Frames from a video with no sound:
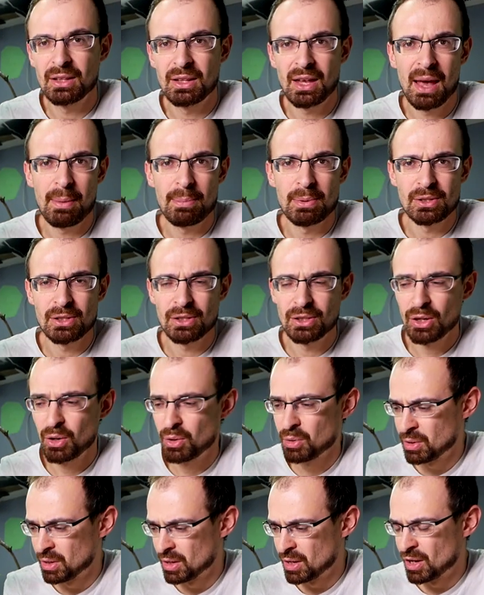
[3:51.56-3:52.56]
it, it happens
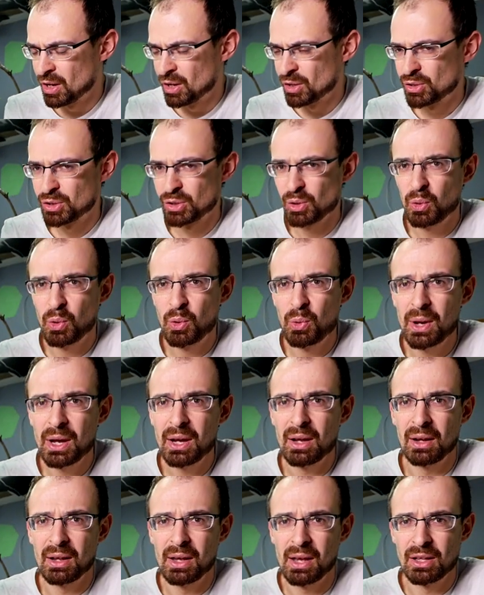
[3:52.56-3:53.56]
so so
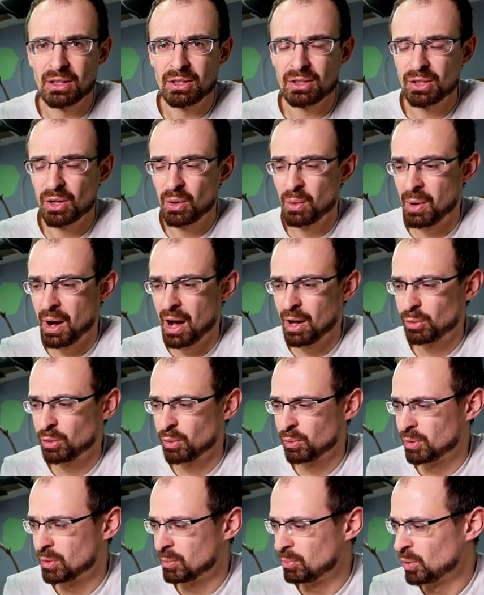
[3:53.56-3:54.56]
quickly and so out
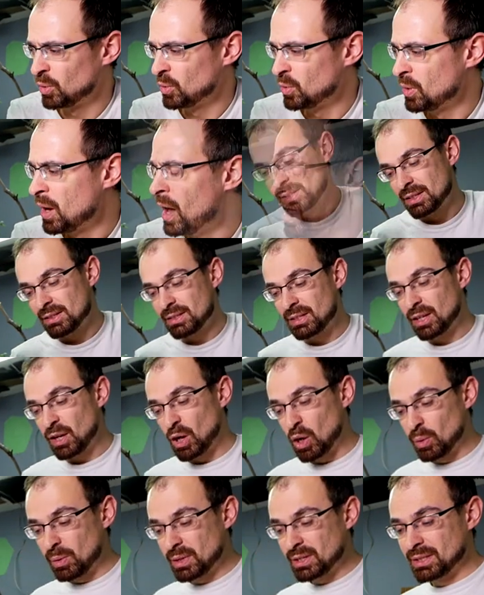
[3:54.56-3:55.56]
of the blue. Since
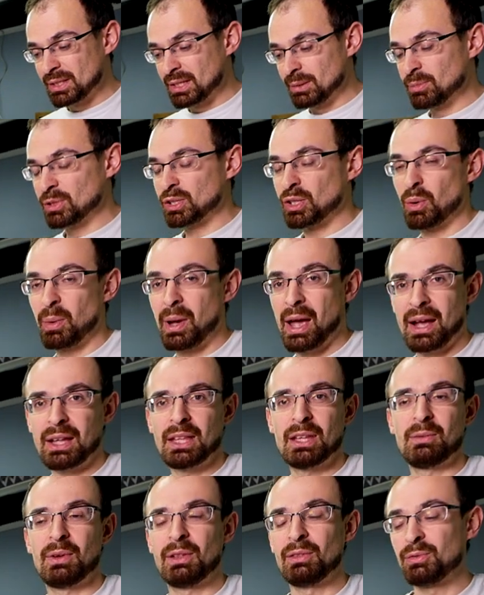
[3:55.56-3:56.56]
he always seems so
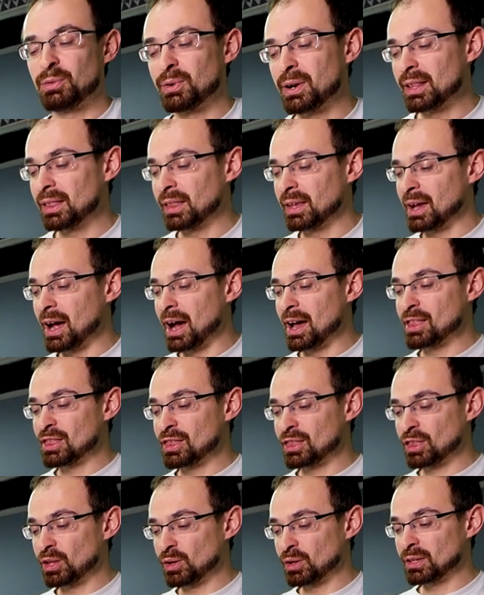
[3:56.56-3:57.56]
active and friendly, I
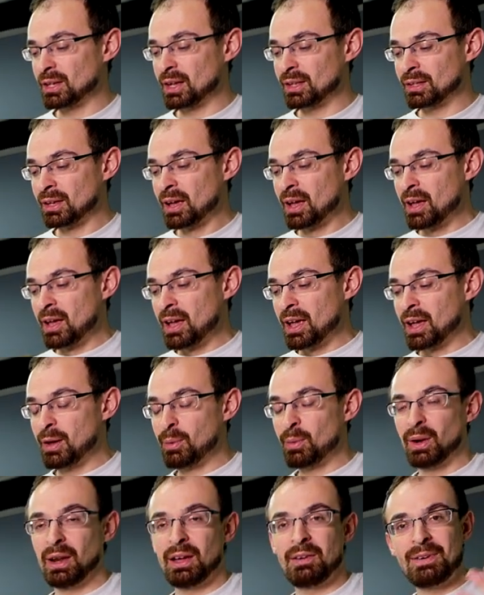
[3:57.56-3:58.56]
thought that he
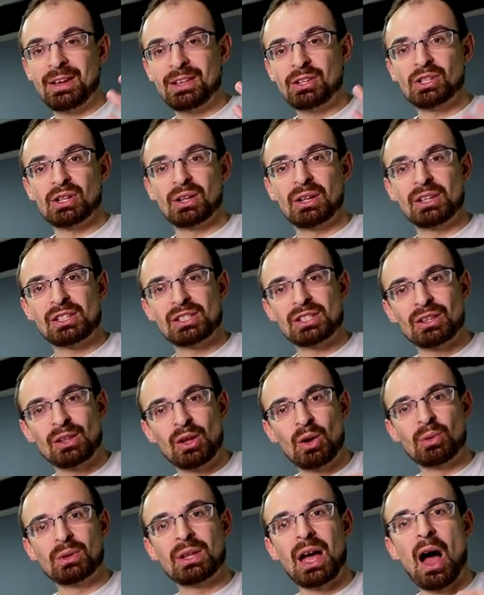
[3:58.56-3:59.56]
will eventually
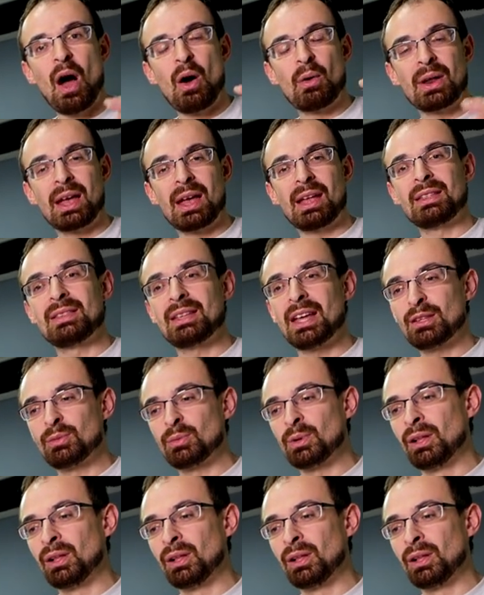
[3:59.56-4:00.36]
slow down and that